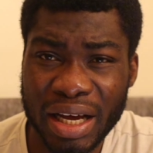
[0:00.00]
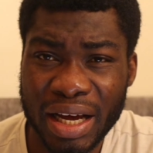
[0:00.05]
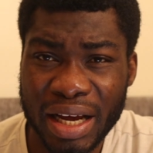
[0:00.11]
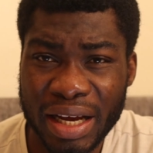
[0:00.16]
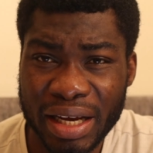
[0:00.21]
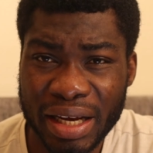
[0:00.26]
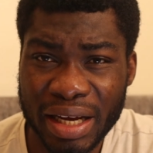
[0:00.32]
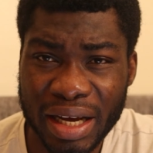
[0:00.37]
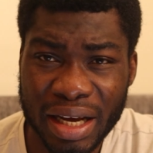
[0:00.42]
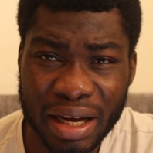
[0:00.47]

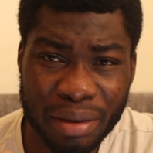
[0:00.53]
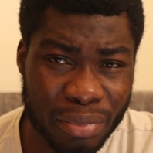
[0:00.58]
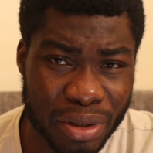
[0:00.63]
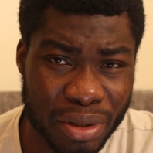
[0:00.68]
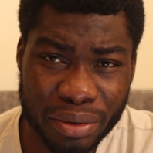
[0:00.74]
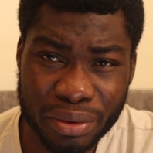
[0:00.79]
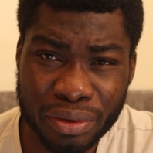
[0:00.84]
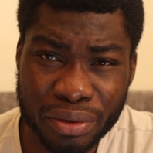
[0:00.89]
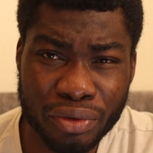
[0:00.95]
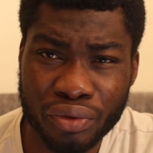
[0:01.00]
like
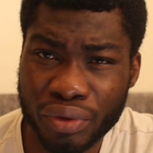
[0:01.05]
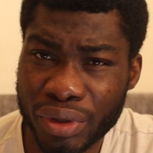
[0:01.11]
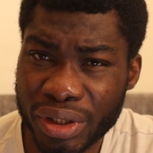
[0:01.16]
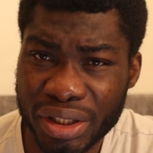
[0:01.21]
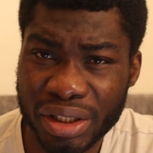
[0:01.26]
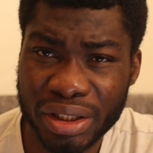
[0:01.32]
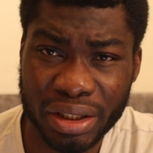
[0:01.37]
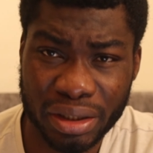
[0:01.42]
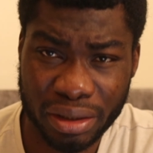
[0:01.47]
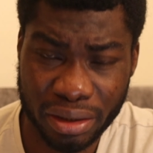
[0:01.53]

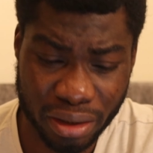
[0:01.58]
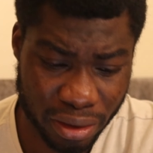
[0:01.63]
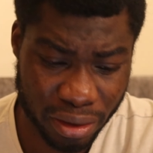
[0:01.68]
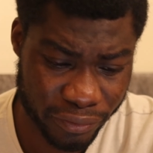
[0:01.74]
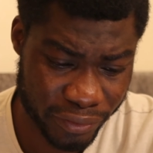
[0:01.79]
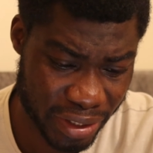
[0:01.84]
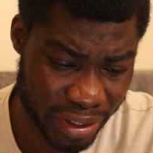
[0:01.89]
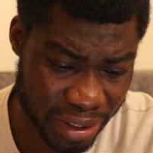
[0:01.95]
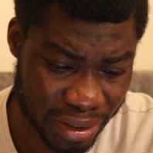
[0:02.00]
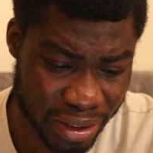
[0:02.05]
nutrition and all
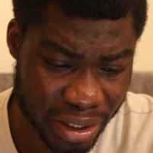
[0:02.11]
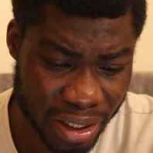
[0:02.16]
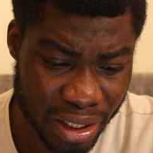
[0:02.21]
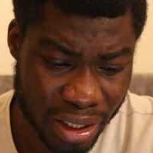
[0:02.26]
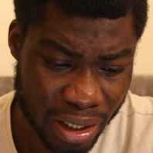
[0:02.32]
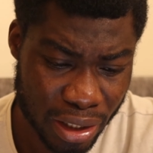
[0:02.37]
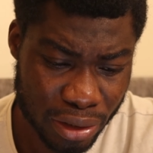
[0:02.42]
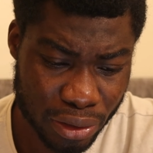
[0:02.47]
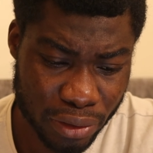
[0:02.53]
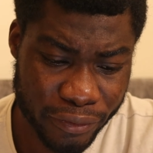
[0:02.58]
of that.
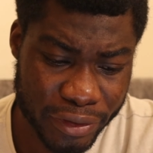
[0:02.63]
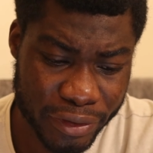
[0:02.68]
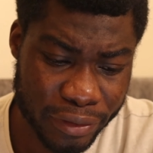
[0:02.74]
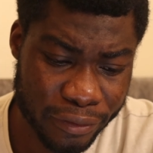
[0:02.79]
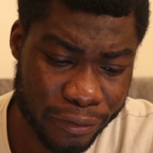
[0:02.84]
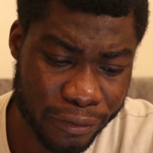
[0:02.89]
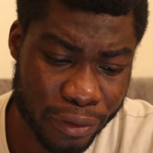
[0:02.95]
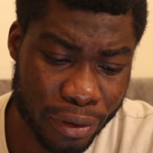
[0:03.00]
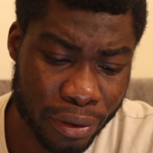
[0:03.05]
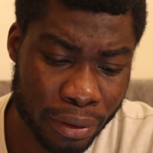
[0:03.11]
So first
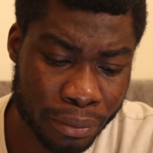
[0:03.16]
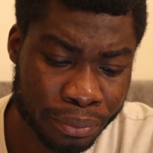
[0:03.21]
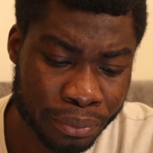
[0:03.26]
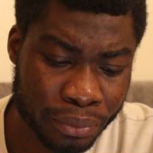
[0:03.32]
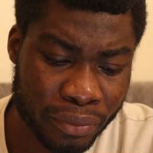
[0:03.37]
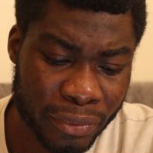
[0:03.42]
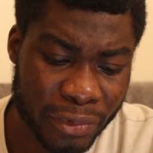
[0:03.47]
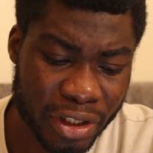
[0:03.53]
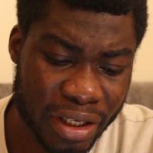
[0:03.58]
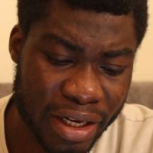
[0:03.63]
of all,
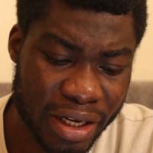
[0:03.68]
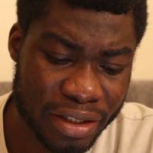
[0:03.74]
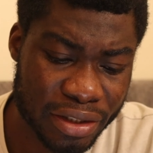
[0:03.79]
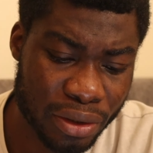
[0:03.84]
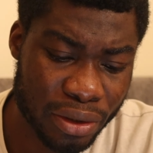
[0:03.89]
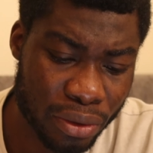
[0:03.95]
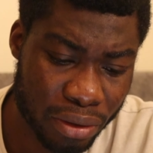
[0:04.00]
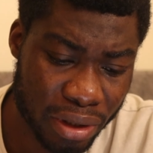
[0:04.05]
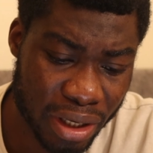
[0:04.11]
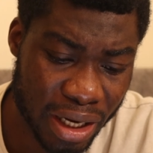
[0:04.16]
let's
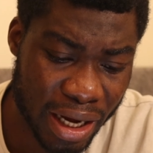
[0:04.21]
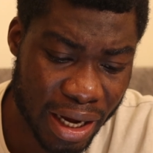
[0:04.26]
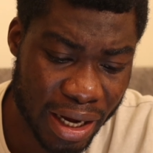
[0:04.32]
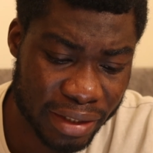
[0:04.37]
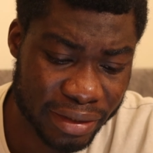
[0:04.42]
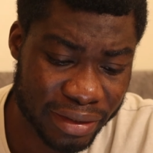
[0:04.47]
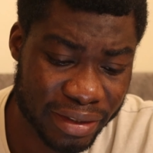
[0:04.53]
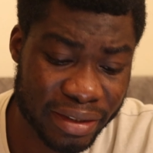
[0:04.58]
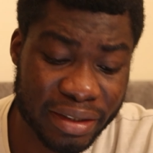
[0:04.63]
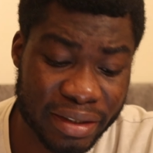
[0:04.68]
look
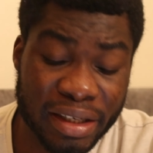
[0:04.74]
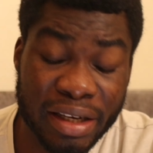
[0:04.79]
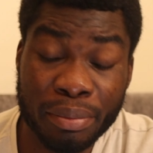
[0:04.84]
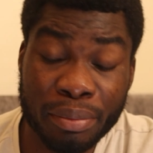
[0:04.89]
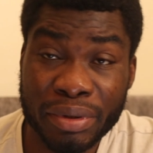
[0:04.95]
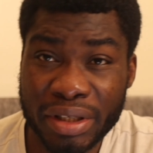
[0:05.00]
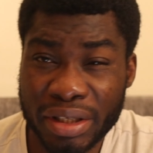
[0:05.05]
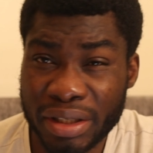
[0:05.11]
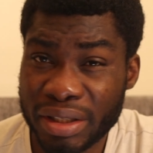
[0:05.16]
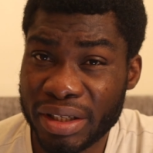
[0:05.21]
at sleep
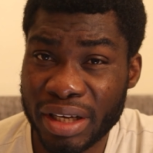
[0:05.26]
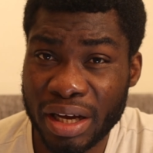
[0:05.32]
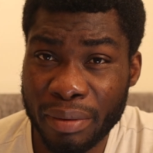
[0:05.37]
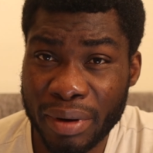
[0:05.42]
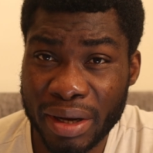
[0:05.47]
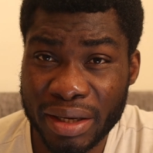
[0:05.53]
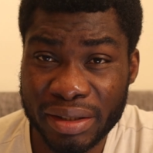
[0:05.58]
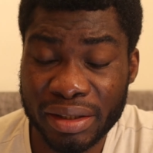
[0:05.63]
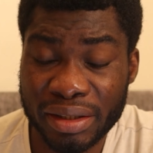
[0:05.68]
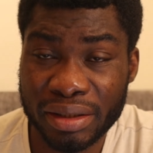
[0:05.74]

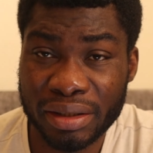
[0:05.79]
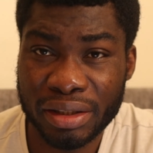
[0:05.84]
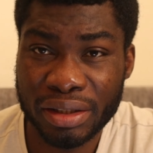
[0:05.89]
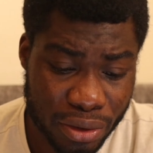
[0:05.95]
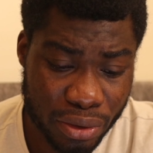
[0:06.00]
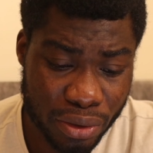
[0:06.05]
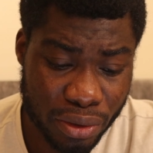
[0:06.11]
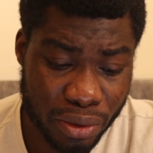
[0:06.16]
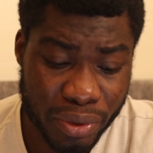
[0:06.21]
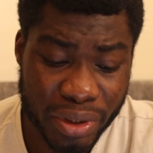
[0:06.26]
disturbances.
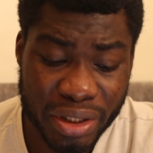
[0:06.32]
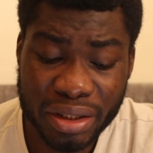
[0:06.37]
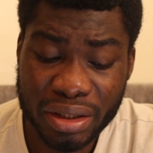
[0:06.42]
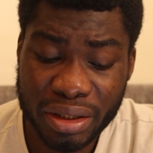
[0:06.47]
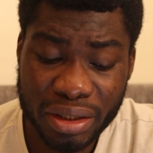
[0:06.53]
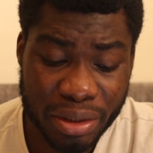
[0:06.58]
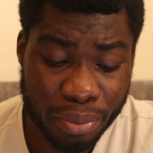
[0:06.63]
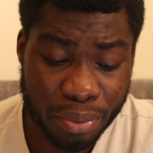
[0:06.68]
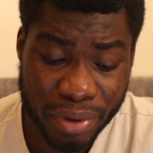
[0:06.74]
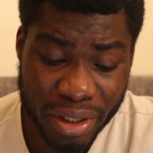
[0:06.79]
So
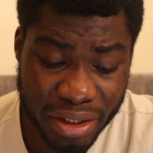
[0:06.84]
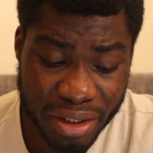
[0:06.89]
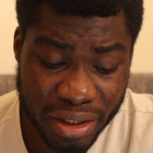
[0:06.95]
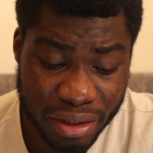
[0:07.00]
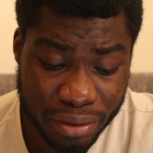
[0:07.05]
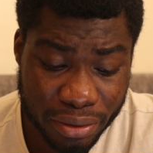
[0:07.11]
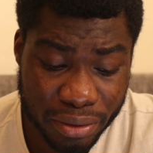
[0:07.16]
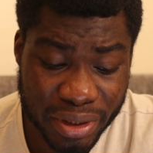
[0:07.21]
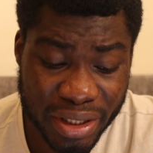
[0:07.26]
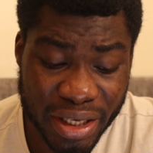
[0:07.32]
with depression
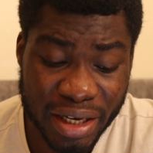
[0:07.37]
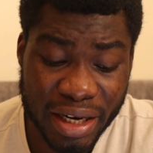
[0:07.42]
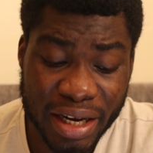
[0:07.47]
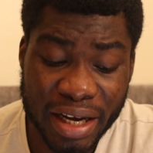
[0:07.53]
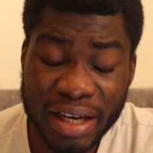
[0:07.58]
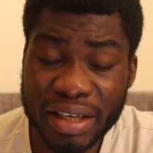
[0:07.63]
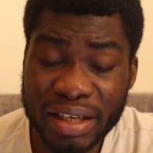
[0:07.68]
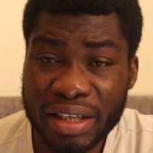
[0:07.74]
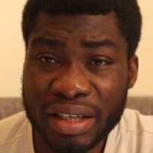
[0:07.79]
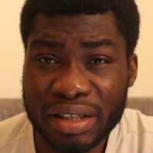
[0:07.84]
and suicidal
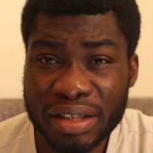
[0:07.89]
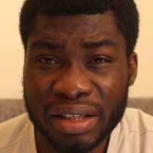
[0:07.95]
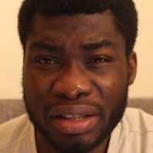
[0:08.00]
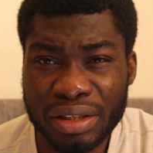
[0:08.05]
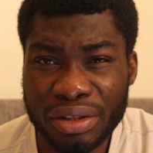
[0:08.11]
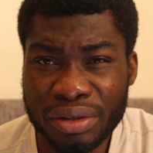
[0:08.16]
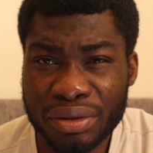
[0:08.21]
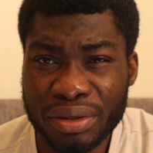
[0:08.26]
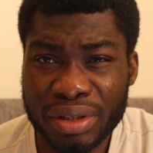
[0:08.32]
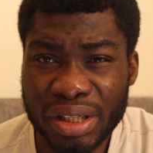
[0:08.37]
ideation,
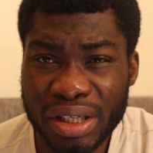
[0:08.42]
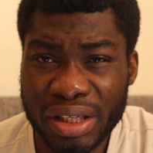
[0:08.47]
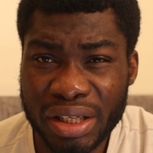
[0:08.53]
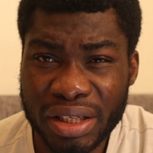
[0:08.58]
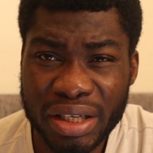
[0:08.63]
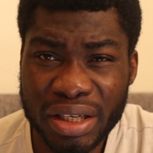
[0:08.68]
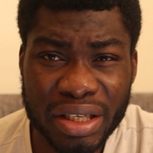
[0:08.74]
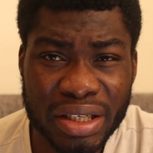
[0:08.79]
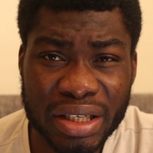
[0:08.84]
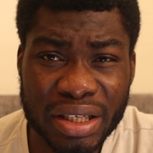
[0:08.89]
usually
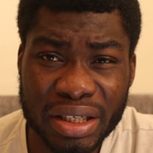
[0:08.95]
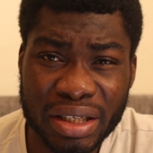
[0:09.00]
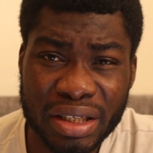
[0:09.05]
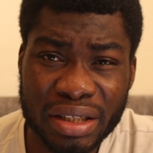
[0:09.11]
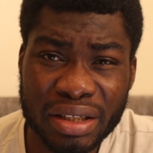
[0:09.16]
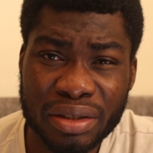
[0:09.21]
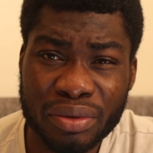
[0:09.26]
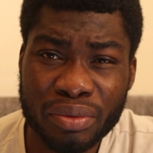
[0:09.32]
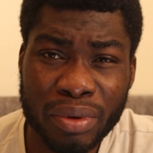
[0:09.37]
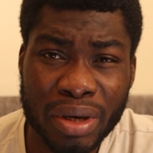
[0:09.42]
this
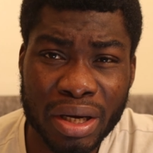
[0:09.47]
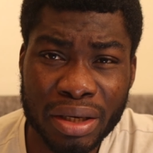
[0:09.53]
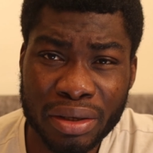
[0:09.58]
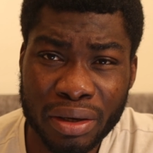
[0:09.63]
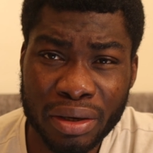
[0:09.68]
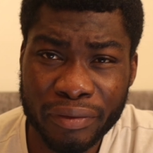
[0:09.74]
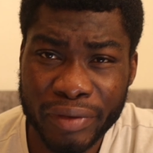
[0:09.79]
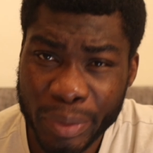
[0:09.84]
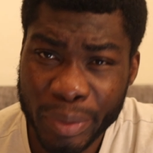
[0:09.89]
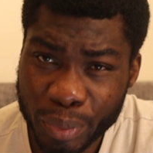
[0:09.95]
is one
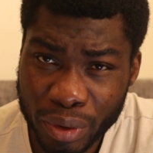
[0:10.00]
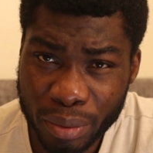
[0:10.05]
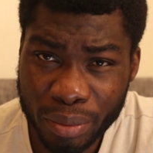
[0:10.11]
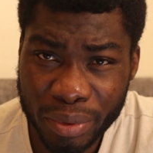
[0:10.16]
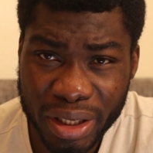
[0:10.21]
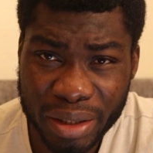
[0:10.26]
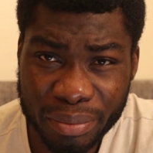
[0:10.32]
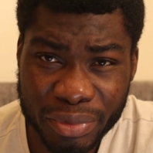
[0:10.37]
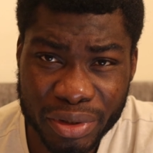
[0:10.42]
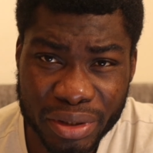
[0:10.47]
of the
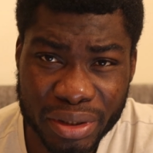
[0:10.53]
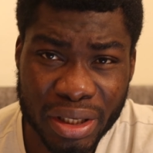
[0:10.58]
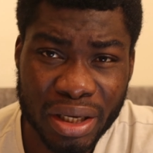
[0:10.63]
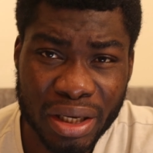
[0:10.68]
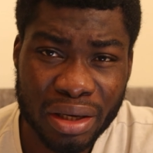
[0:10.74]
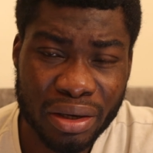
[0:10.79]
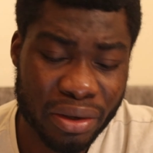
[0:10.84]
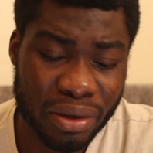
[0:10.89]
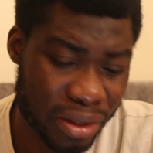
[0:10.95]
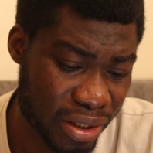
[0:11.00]
problems,
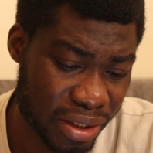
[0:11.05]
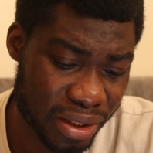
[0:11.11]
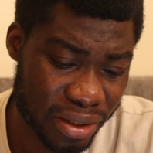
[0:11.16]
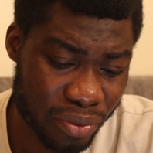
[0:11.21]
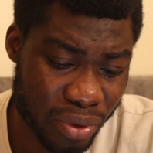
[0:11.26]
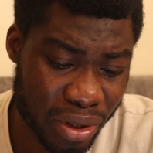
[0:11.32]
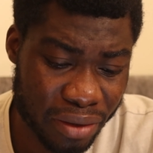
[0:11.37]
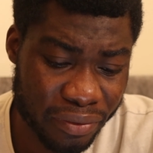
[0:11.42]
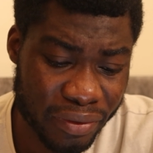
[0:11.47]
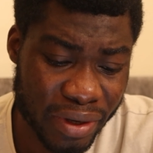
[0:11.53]
or this is
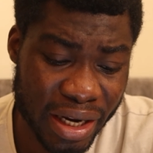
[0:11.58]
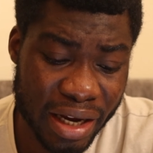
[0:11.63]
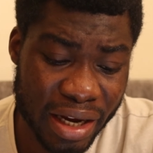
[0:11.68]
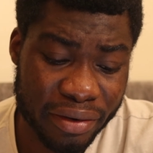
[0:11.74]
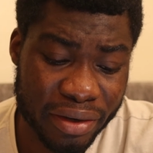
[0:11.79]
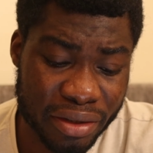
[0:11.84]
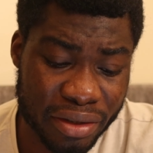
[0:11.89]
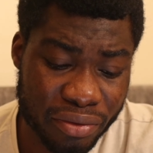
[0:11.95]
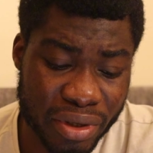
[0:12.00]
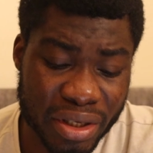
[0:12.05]
one of the
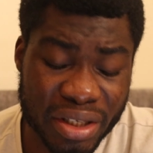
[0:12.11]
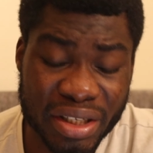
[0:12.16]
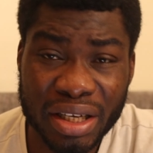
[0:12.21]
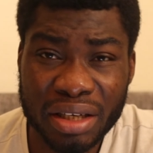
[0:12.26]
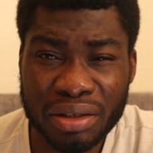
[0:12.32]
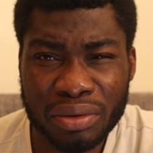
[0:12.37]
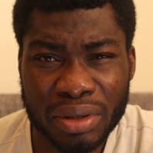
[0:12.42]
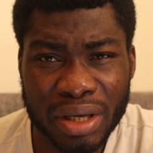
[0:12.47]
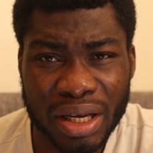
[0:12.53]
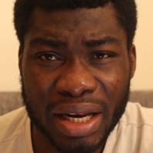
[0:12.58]
current risks
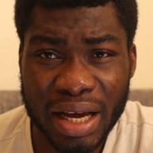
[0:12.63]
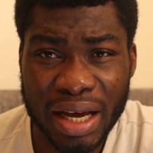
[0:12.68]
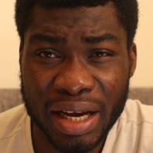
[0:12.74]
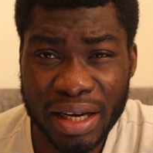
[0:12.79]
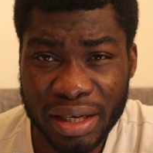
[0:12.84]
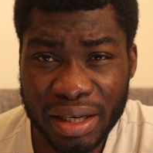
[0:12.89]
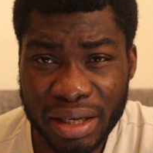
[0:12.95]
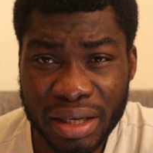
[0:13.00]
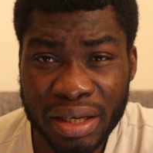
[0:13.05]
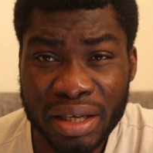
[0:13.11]
that you are
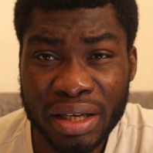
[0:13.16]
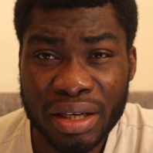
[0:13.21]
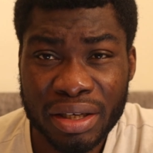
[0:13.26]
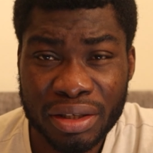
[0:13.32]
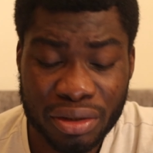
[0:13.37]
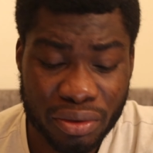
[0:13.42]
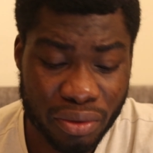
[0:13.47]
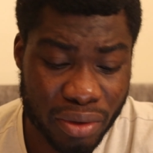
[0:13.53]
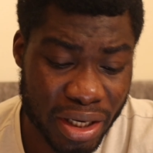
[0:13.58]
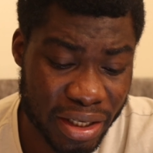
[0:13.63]
likely
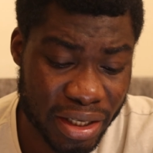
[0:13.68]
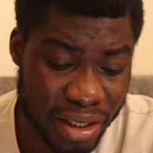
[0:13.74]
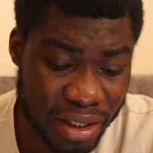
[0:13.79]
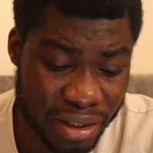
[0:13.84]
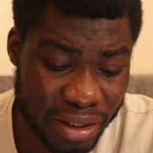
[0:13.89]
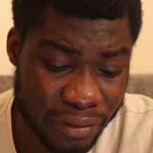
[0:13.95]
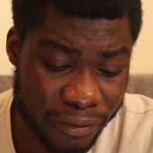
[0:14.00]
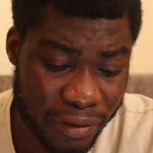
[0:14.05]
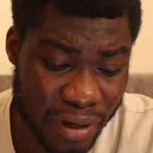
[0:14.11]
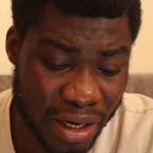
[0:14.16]
to
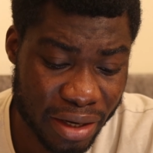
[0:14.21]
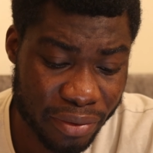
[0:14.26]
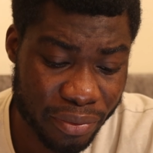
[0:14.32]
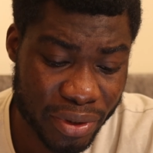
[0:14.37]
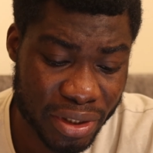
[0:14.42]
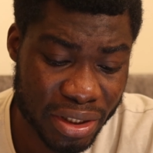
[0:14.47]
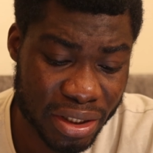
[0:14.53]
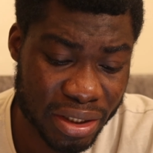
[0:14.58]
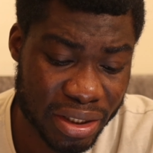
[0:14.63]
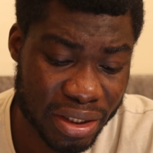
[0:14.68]
identify,
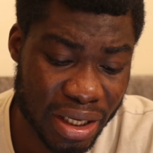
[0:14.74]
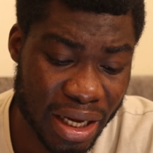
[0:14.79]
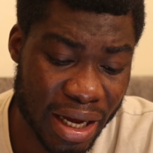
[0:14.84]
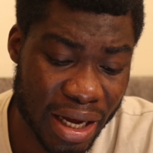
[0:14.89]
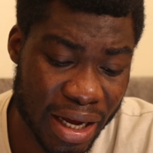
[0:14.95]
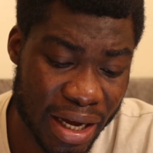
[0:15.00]
which is